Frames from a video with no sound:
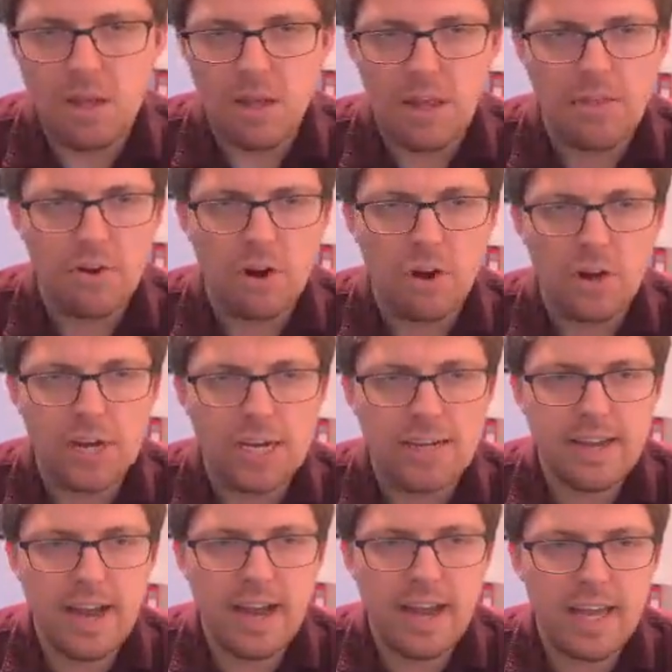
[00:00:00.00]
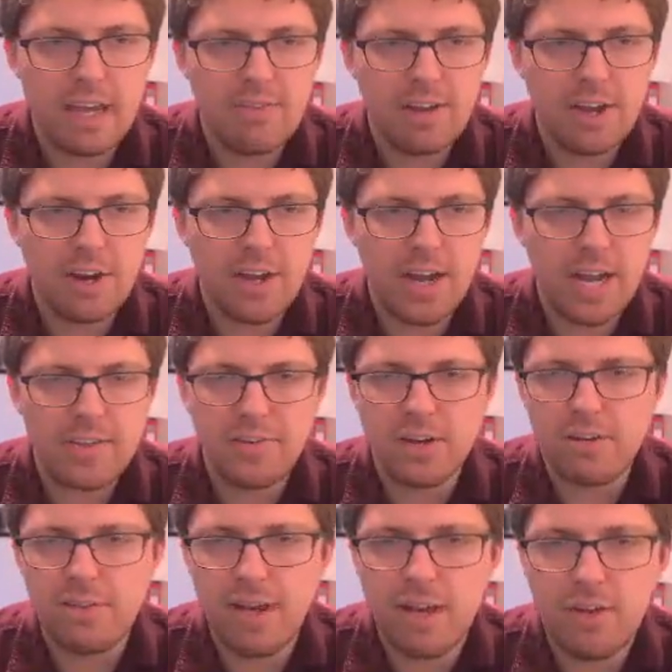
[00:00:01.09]
They're all gonna die, giving our guy a ton
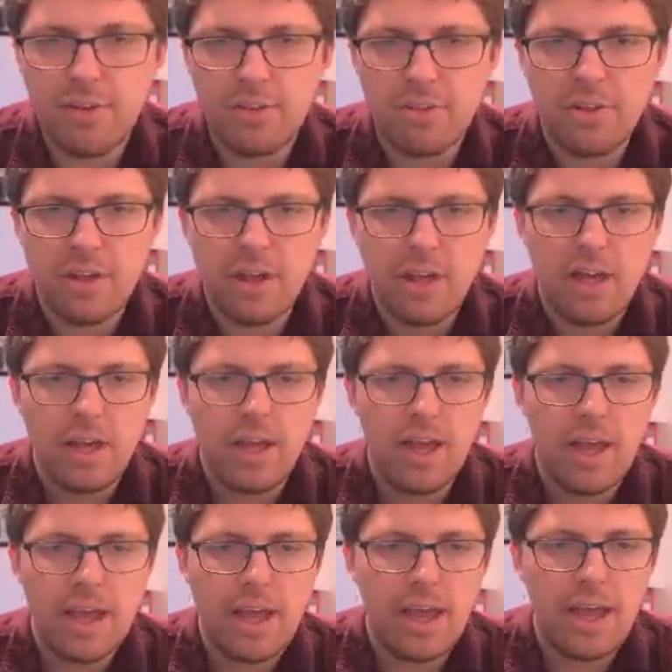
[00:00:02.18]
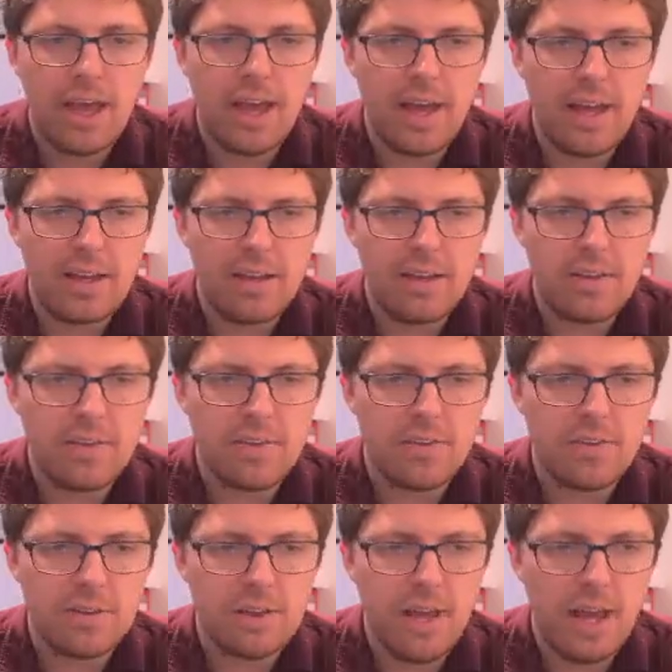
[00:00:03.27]
of health, and
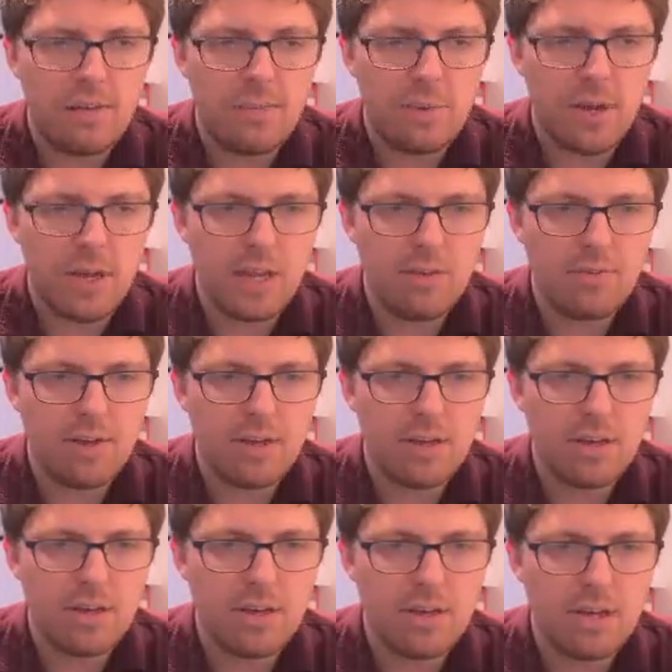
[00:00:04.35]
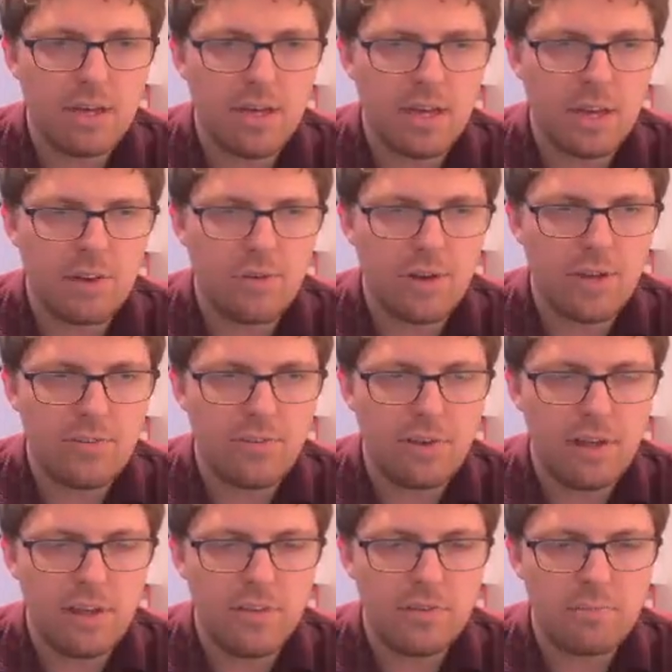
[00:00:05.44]
yeah, we can even increase
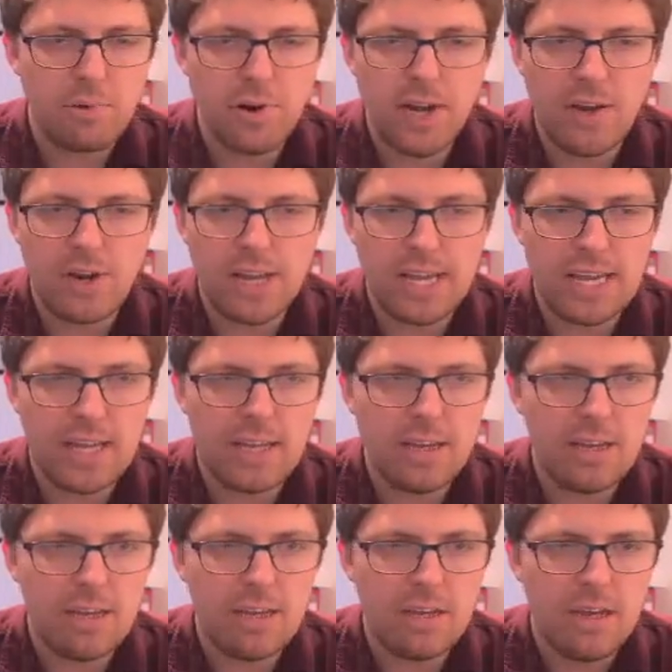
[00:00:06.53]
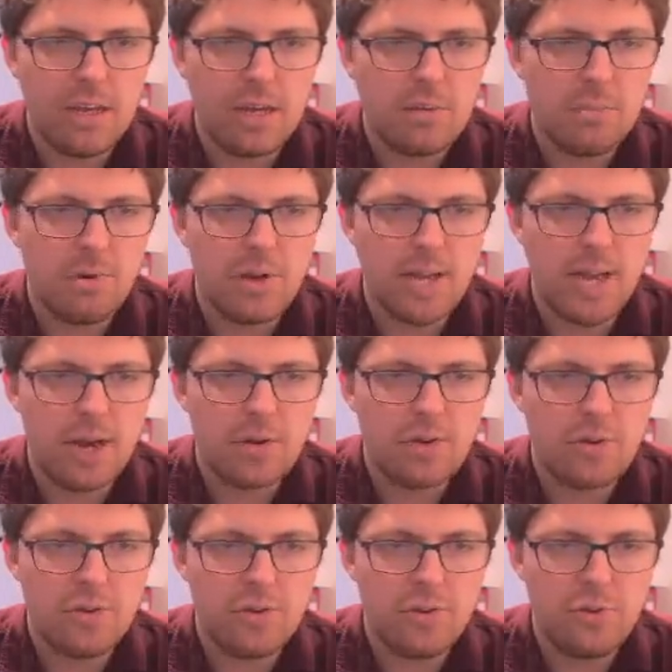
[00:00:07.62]
his Burnout again, put
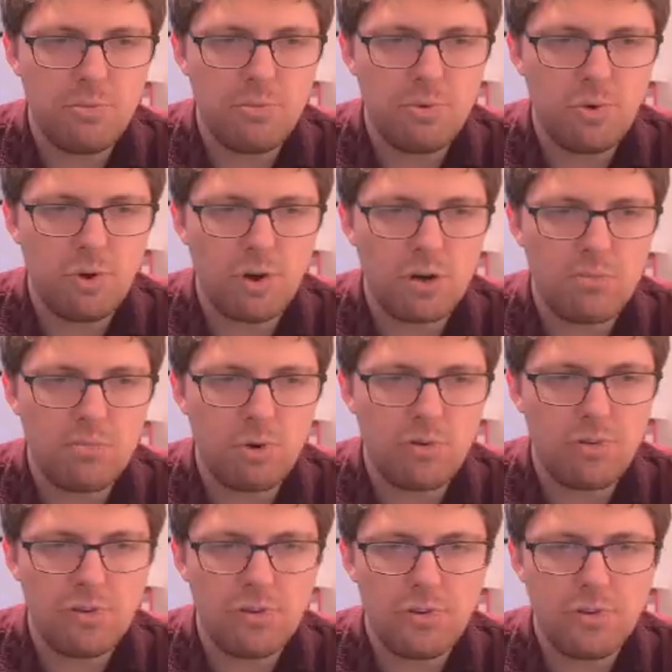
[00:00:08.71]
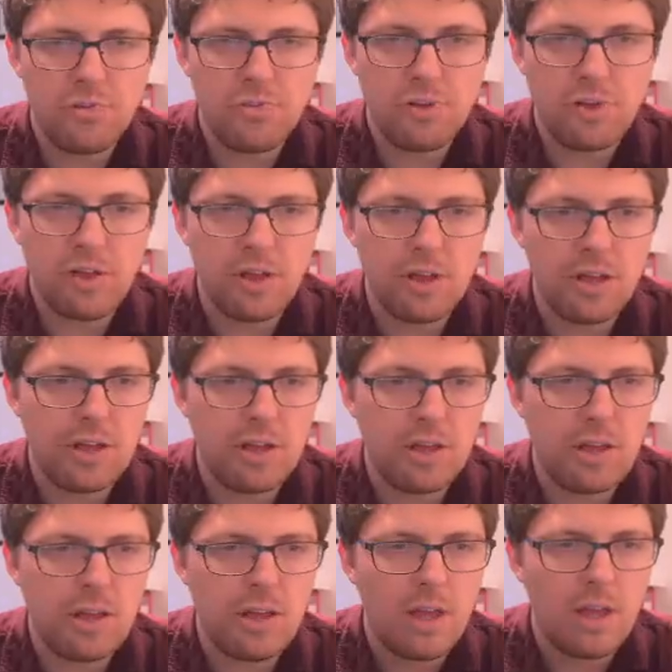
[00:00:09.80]
out 2 more morsels,
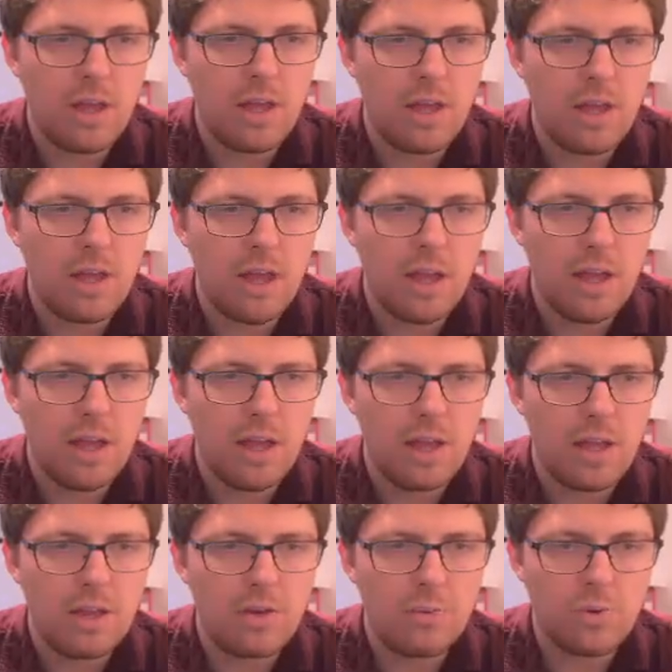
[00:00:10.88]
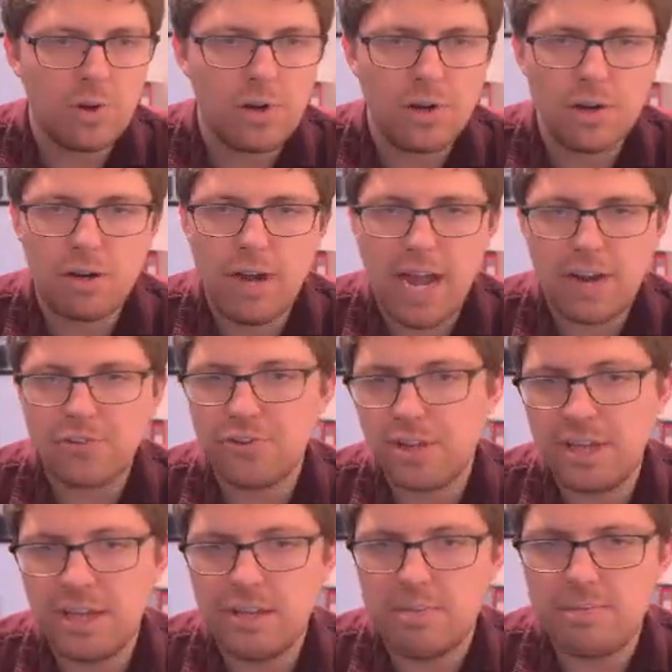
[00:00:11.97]
and we're
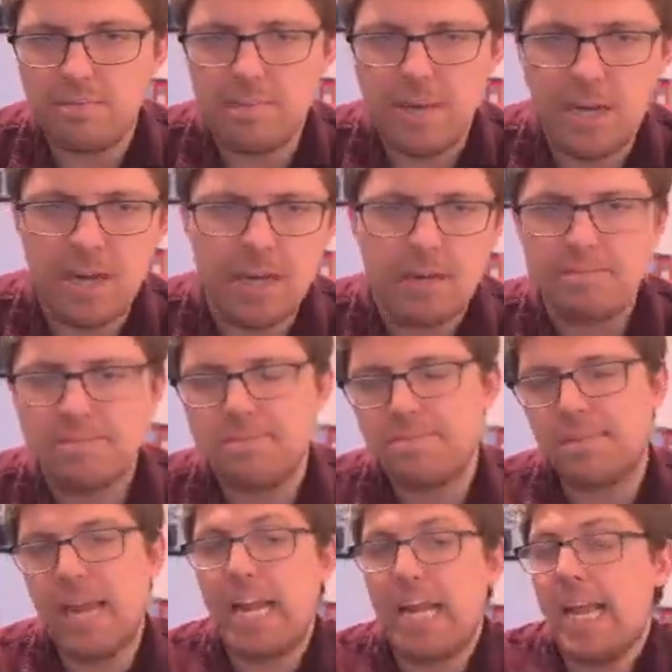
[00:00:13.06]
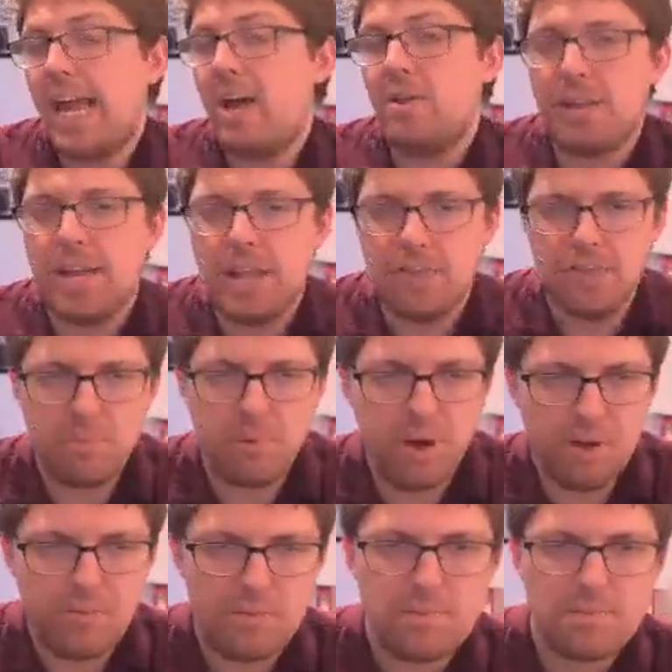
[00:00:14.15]
actually gaining health against the boss.